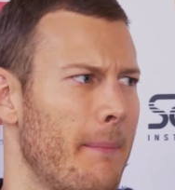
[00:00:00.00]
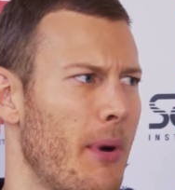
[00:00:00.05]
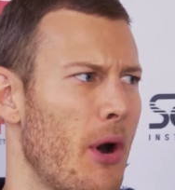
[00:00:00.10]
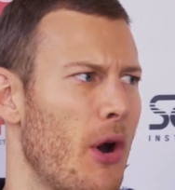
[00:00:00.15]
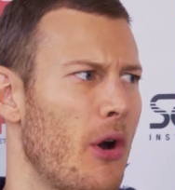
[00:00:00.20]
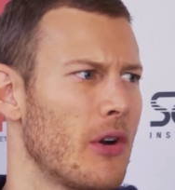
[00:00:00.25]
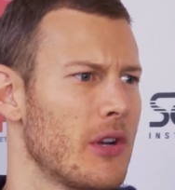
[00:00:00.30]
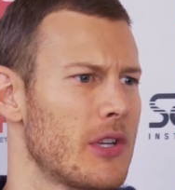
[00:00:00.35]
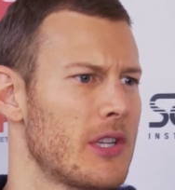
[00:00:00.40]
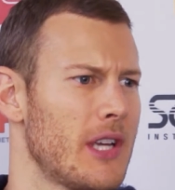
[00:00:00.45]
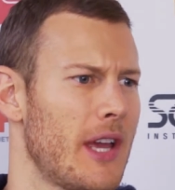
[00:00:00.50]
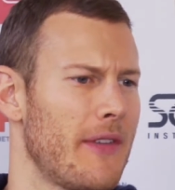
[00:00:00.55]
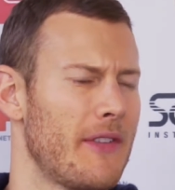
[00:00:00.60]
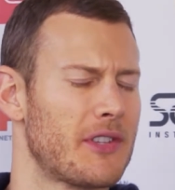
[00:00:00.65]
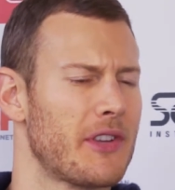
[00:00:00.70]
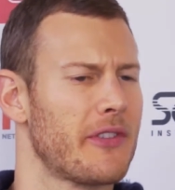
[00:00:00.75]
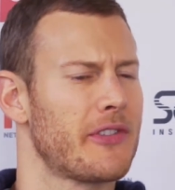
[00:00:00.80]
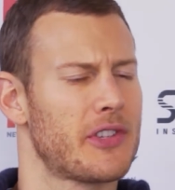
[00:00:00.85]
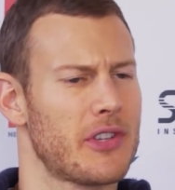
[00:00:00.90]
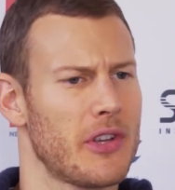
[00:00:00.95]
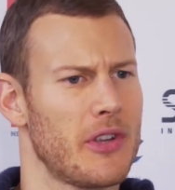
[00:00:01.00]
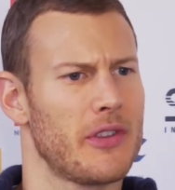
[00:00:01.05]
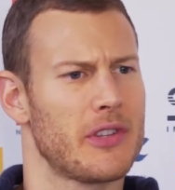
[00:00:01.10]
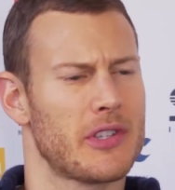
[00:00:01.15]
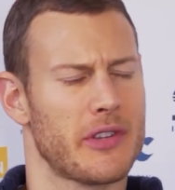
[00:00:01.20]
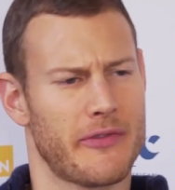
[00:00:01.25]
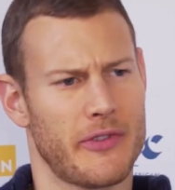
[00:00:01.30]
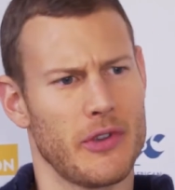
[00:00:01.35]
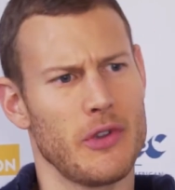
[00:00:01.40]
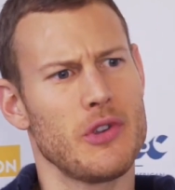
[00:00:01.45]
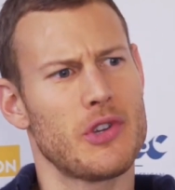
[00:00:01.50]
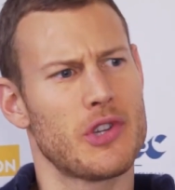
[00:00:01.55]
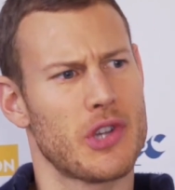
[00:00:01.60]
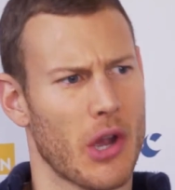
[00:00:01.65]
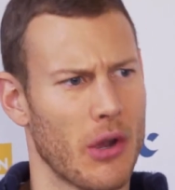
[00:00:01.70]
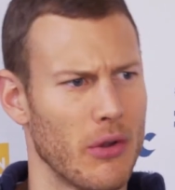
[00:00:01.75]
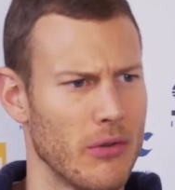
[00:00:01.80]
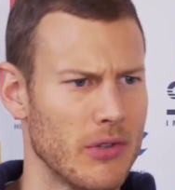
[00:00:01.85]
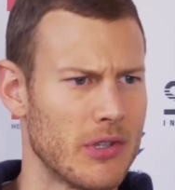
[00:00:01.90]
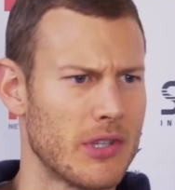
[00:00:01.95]
box. Yeah, there's a few
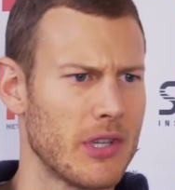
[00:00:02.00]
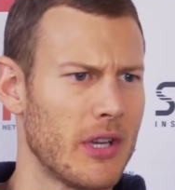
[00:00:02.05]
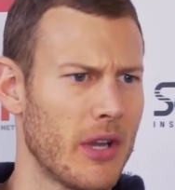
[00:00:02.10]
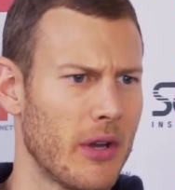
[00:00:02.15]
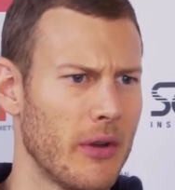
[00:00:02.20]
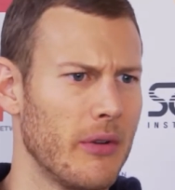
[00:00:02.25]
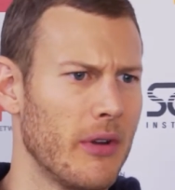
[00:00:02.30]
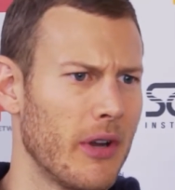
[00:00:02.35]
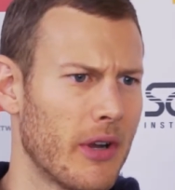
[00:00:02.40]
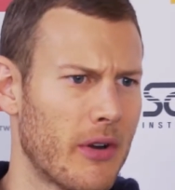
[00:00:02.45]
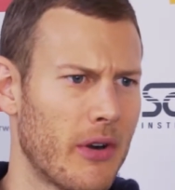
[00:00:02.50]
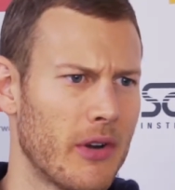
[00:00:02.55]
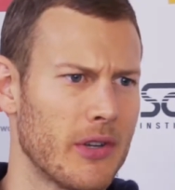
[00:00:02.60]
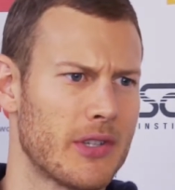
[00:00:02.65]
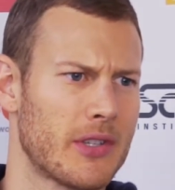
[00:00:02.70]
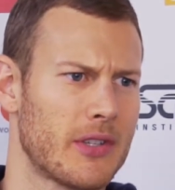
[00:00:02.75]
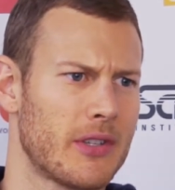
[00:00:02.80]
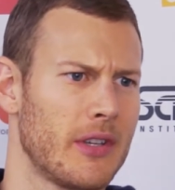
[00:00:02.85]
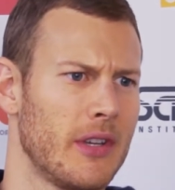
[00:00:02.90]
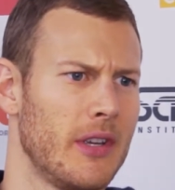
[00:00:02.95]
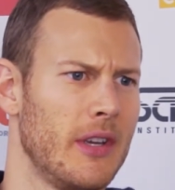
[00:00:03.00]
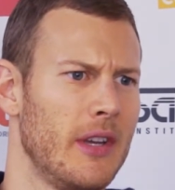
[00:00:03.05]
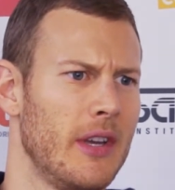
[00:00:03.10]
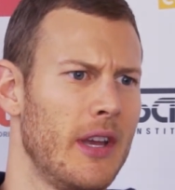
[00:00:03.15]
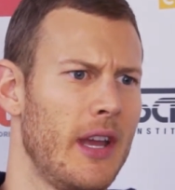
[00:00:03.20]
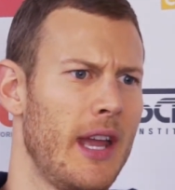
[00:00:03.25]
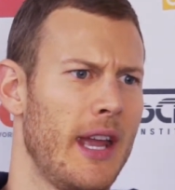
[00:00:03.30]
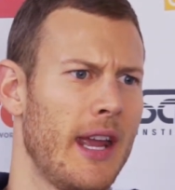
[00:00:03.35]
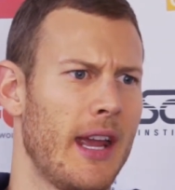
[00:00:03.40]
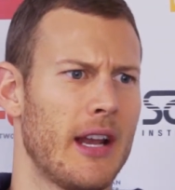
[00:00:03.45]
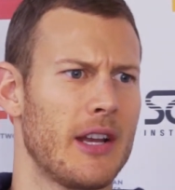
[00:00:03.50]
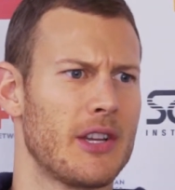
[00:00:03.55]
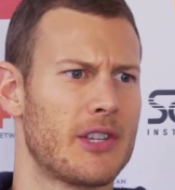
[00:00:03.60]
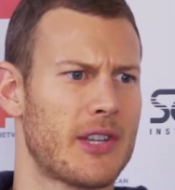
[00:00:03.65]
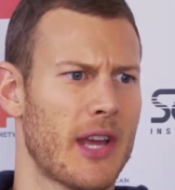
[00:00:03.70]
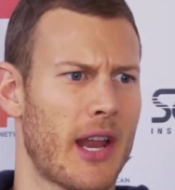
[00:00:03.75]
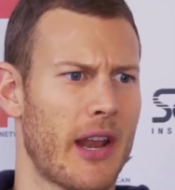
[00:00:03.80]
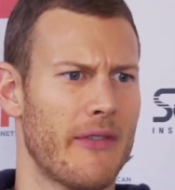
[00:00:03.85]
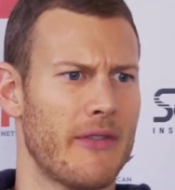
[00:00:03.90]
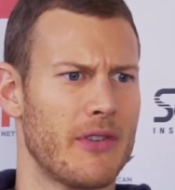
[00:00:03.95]
shows across English
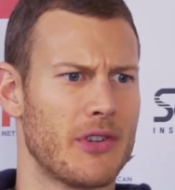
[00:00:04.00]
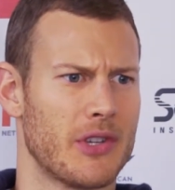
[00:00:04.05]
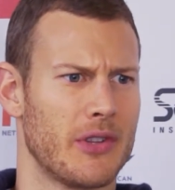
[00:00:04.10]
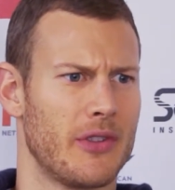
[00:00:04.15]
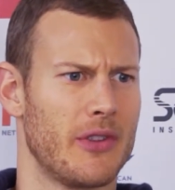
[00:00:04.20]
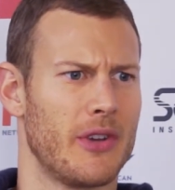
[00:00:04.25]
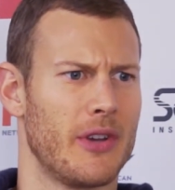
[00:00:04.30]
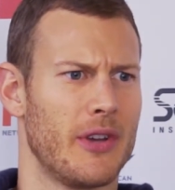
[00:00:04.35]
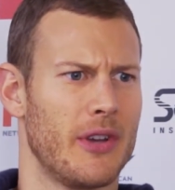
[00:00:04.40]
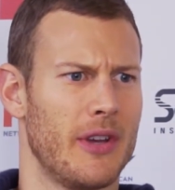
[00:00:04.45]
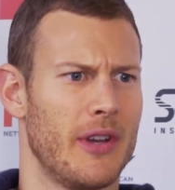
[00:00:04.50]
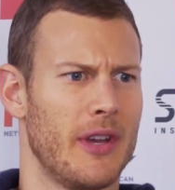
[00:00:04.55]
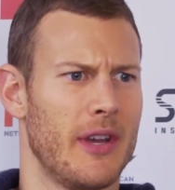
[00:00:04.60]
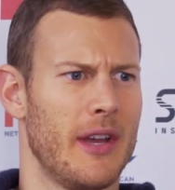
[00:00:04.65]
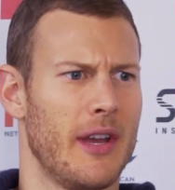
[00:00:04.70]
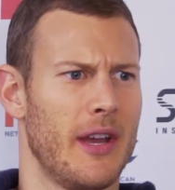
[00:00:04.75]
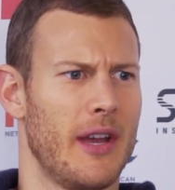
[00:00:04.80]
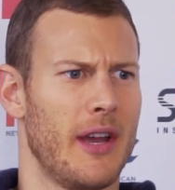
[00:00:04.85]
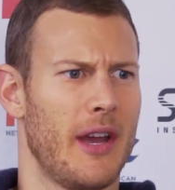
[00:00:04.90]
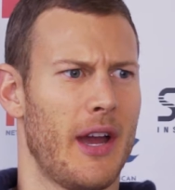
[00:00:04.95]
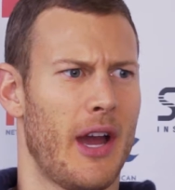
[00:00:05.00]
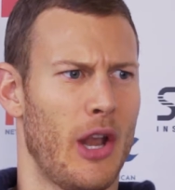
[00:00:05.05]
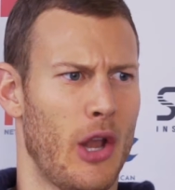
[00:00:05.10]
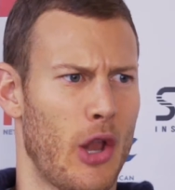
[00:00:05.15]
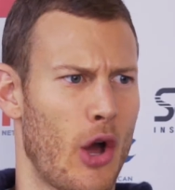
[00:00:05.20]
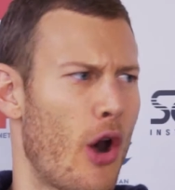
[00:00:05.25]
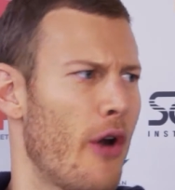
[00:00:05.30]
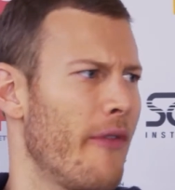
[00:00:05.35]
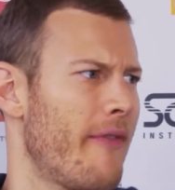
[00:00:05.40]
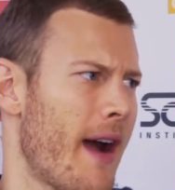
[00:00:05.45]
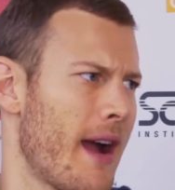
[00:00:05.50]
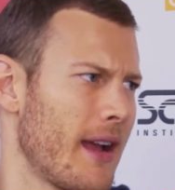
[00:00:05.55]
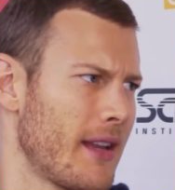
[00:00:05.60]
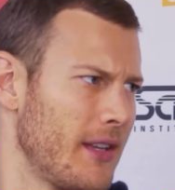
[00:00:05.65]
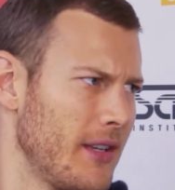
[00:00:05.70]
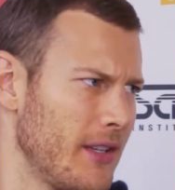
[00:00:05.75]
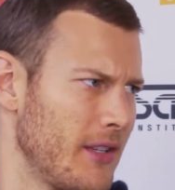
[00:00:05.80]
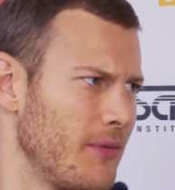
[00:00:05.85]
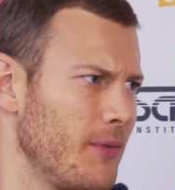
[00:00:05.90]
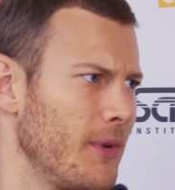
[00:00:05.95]
television that a lot of
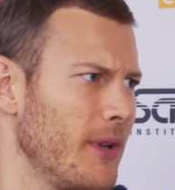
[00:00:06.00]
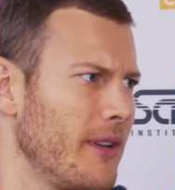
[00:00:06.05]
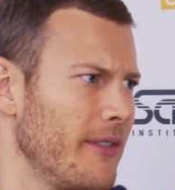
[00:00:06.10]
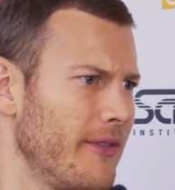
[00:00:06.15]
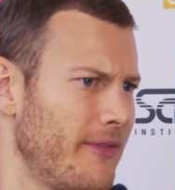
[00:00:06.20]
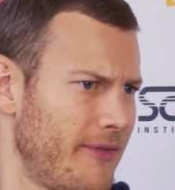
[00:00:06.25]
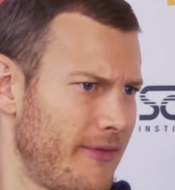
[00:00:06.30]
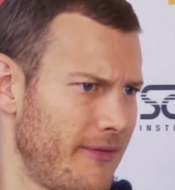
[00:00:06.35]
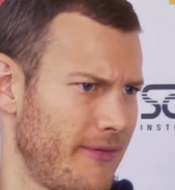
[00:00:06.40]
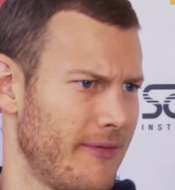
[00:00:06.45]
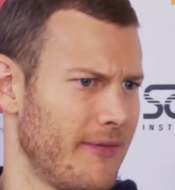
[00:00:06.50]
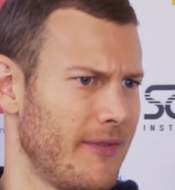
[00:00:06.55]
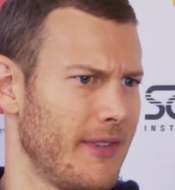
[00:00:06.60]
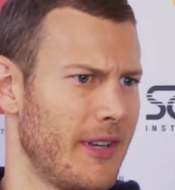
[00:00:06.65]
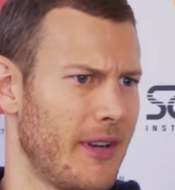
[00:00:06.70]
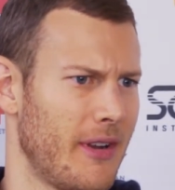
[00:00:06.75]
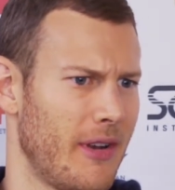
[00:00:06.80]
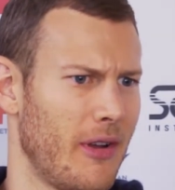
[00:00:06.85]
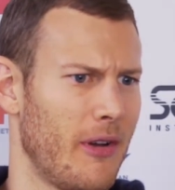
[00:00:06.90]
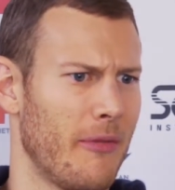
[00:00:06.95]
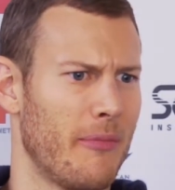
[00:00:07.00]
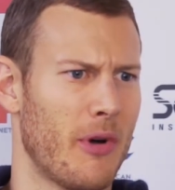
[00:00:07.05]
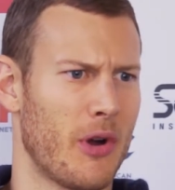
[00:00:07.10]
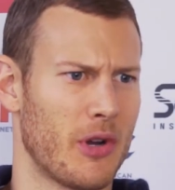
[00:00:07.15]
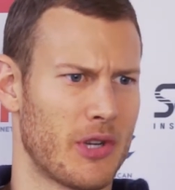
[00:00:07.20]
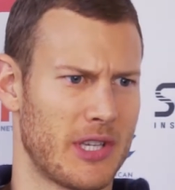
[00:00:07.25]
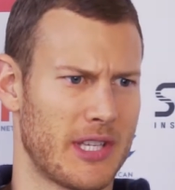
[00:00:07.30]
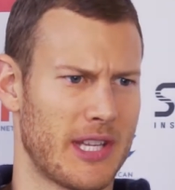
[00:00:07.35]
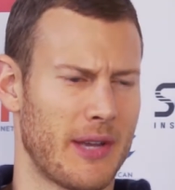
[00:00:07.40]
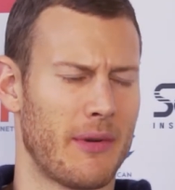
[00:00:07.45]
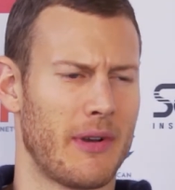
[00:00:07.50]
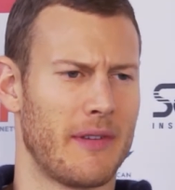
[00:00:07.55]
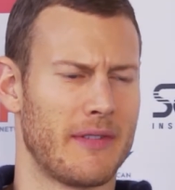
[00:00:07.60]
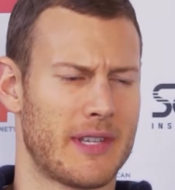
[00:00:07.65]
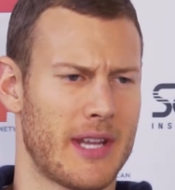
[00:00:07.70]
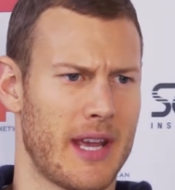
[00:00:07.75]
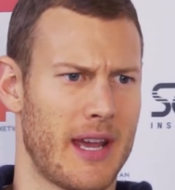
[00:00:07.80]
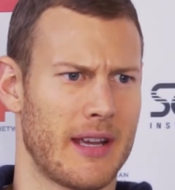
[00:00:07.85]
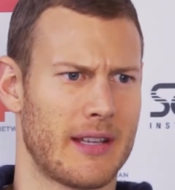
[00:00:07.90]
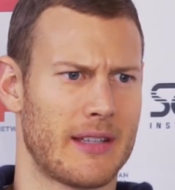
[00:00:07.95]
actors will have, a lot of boxes they will have
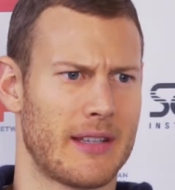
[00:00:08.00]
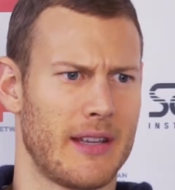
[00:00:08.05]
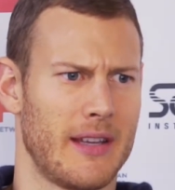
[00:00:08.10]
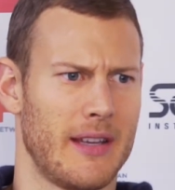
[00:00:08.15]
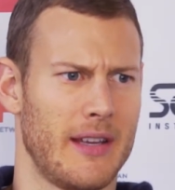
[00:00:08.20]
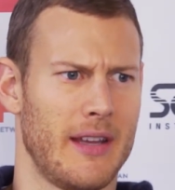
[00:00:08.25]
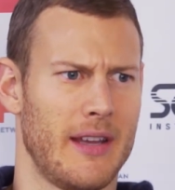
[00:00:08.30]
ticked.